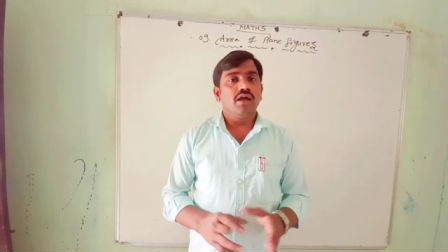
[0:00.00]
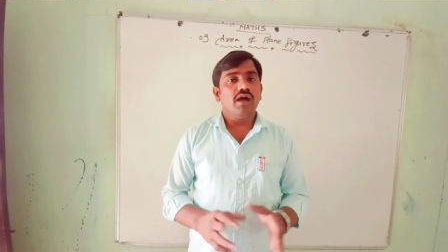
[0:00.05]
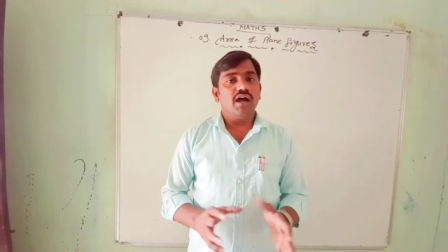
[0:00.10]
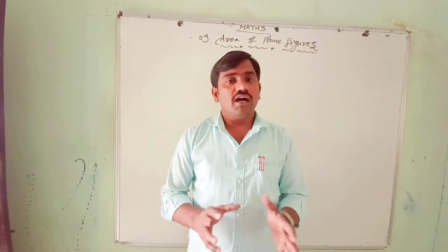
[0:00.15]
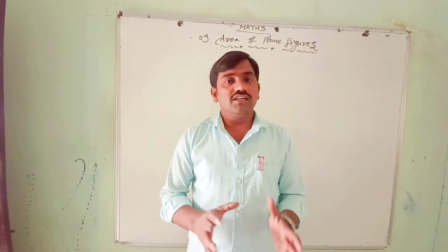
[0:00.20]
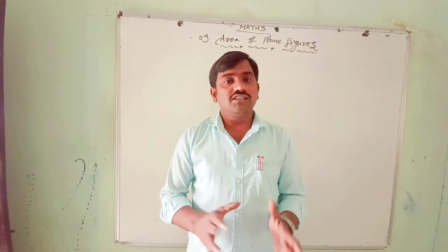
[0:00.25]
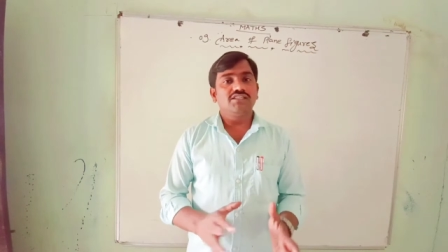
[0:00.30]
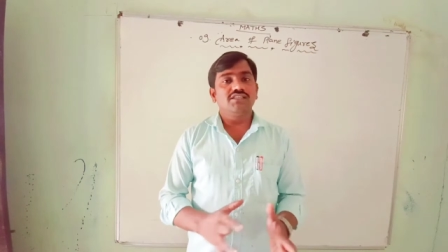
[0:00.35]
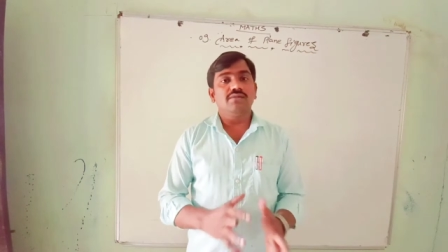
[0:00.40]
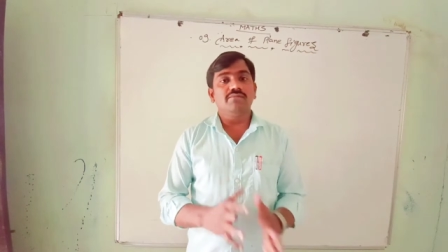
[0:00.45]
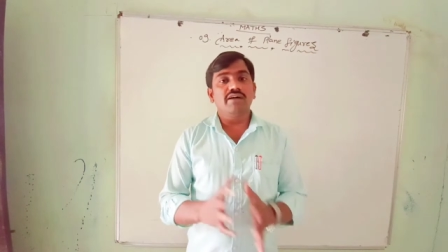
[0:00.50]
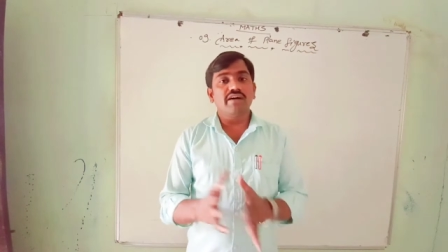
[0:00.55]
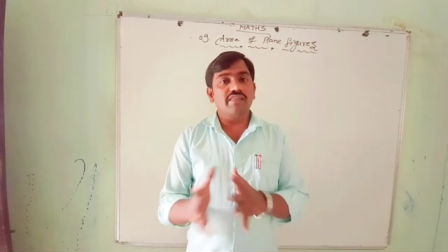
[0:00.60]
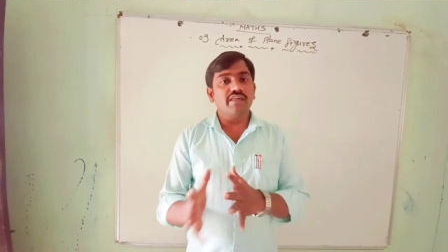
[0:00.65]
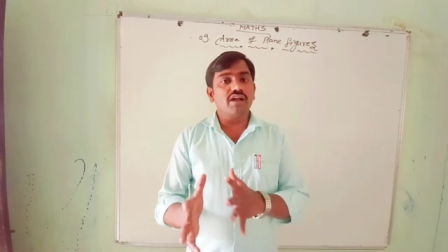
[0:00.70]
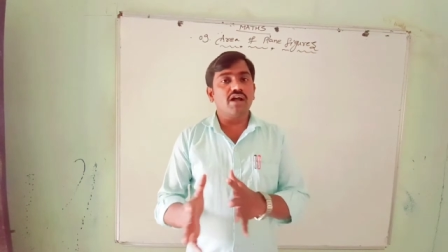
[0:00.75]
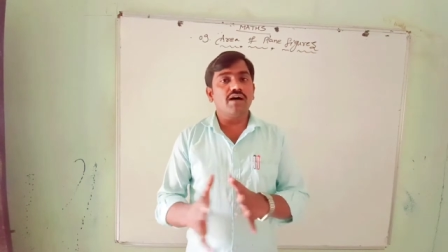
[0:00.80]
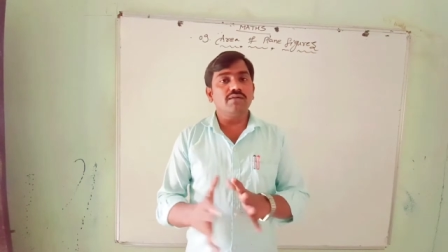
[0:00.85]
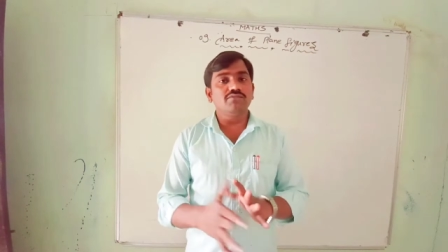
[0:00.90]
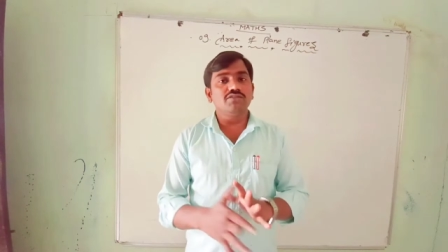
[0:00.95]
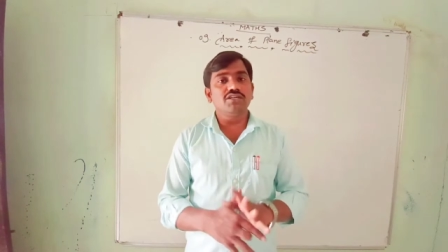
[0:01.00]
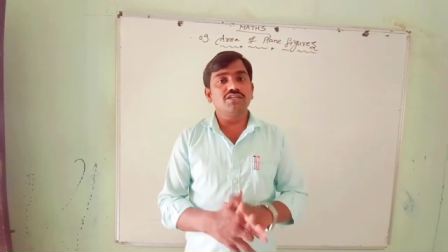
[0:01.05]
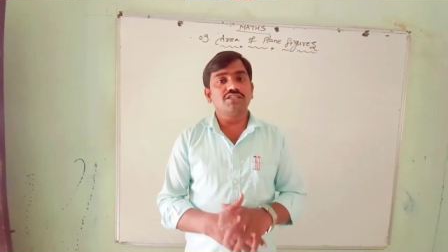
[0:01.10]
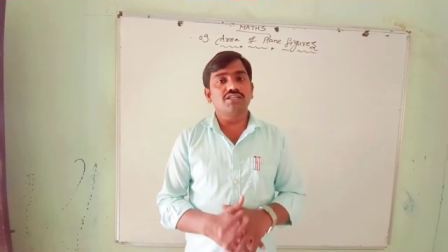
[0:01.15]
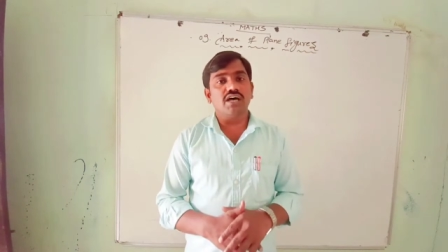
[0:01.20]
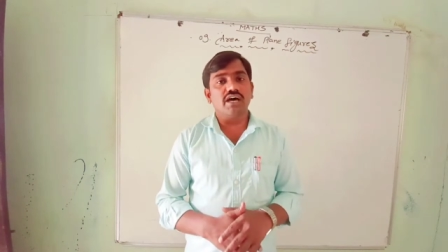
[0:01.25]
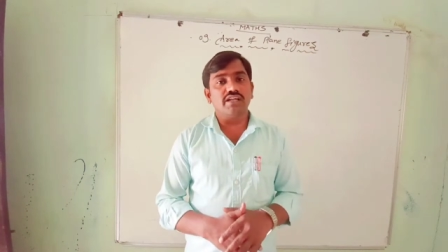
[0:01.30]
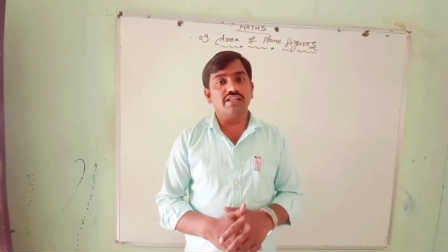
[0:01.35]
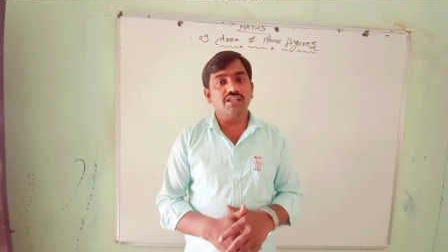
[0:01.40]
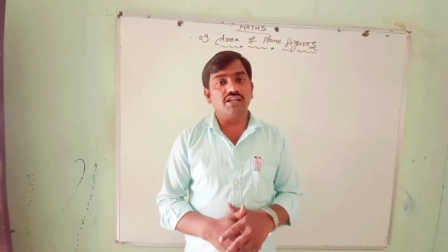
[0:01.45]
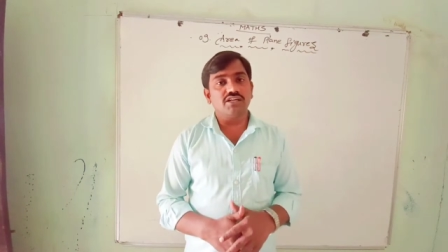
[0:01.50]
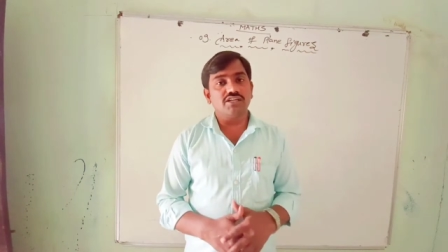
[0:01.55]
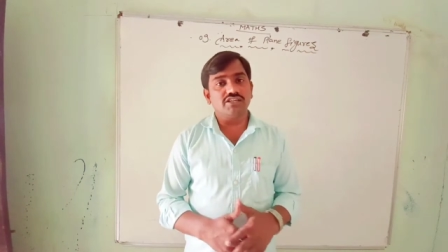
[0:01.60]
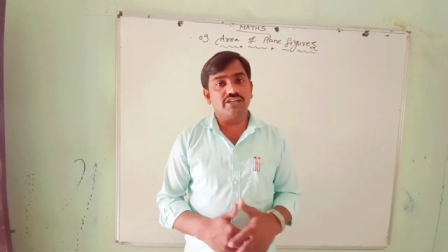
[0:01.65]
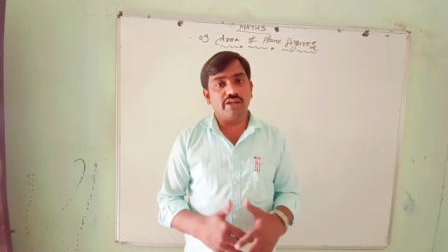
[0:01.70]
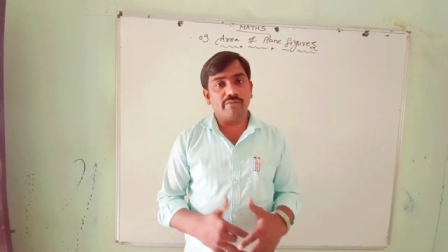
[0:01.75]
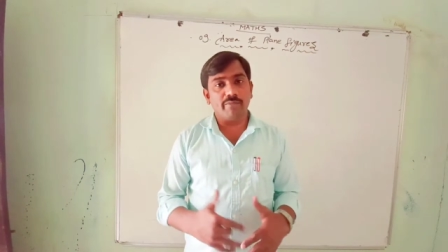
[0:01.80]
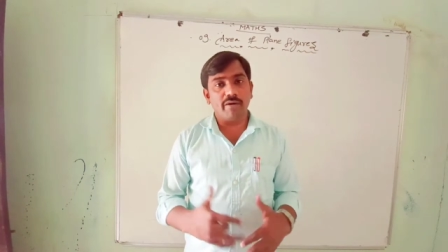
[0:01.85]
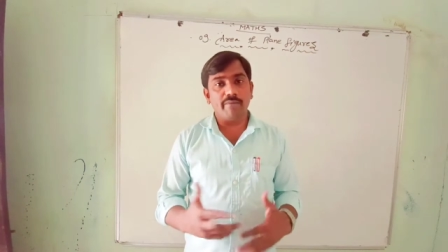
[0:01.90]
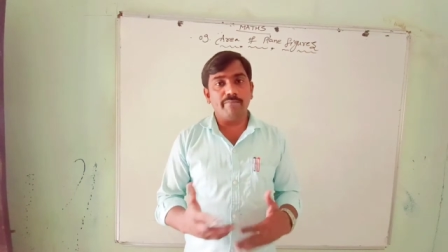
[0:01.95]
and some other objects are in the
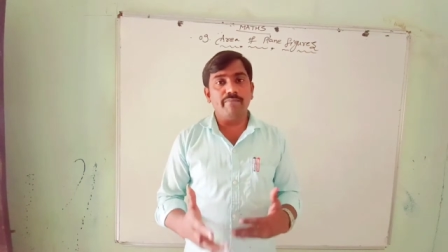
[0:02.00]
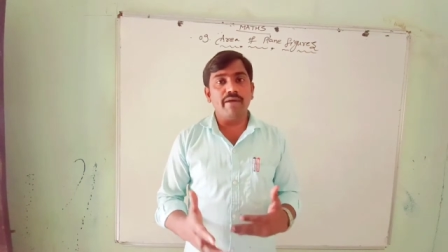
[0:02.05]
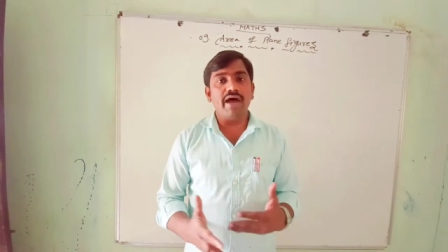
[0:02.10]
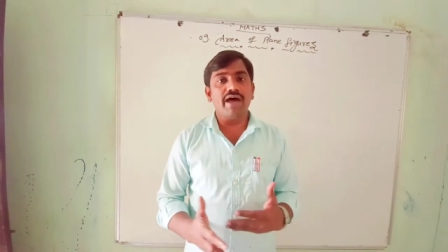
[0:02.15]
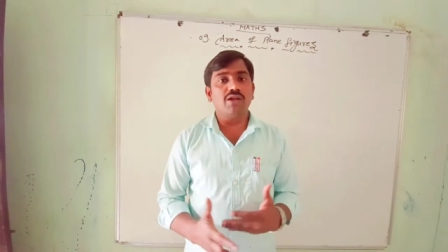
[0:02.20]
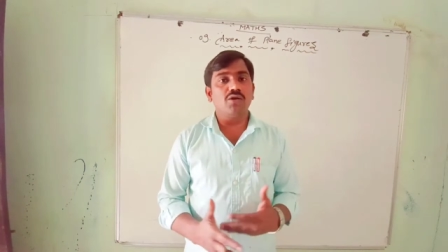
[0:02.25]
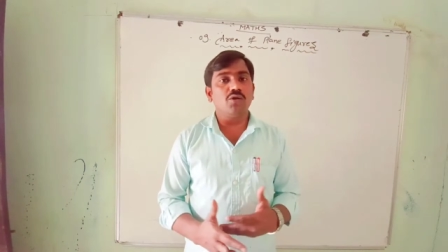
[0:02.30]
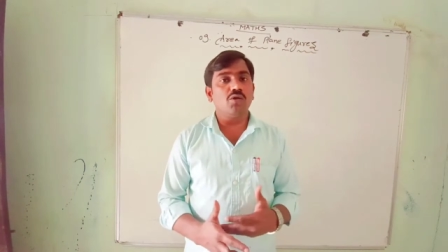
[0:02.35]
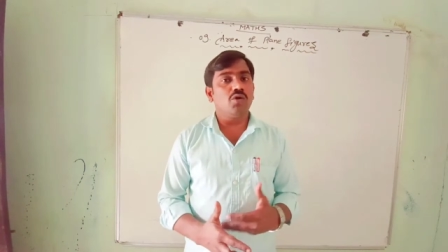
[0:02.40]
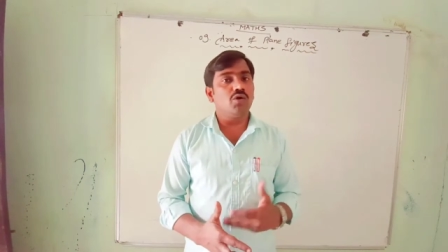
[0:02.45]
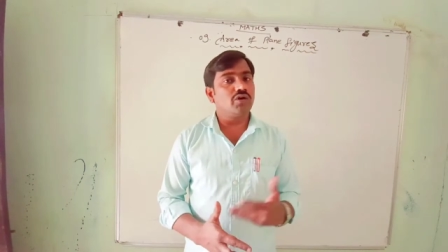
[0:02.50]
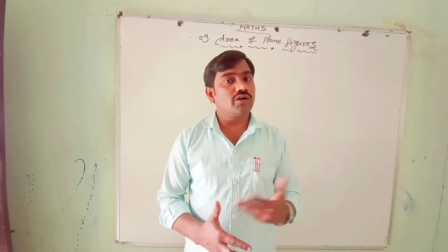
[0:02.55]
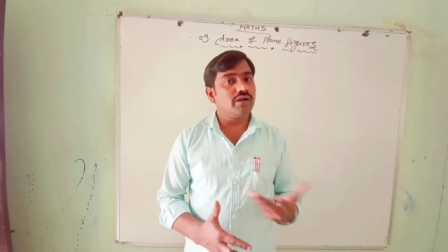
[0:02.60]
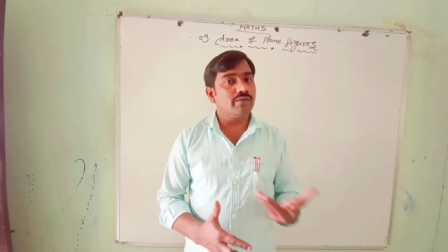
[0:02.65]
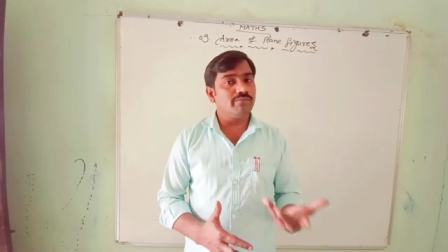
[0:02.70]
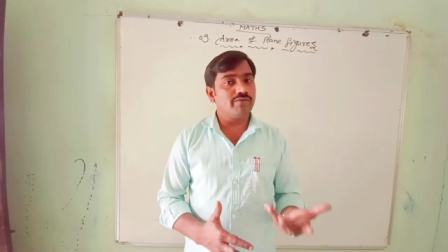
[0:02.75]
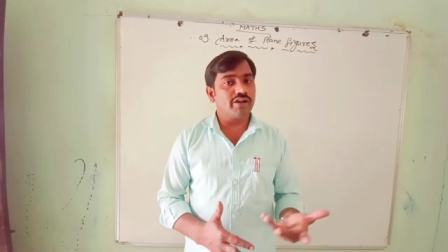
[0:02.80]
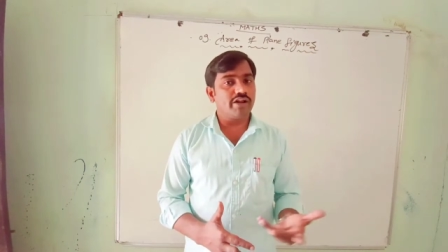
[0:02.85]
shape of parallelogram,